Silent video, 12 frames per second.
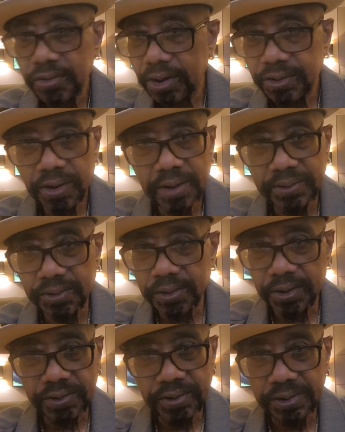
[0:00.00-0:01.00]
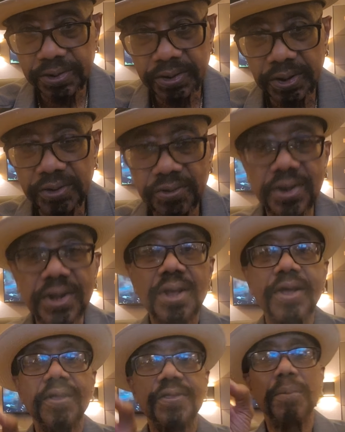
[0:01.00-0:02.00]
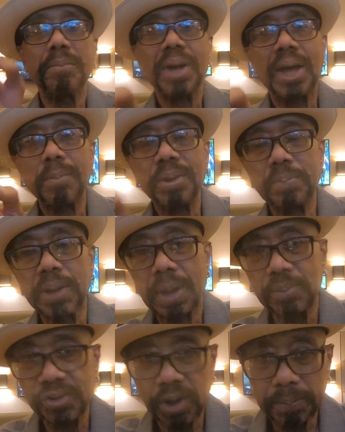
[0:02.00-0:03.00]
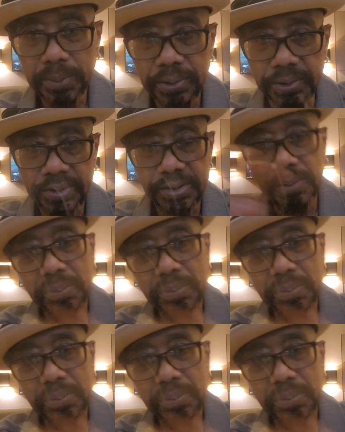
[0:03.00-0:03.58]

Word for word: truck drivers going across the country, the mom and pop shop owners,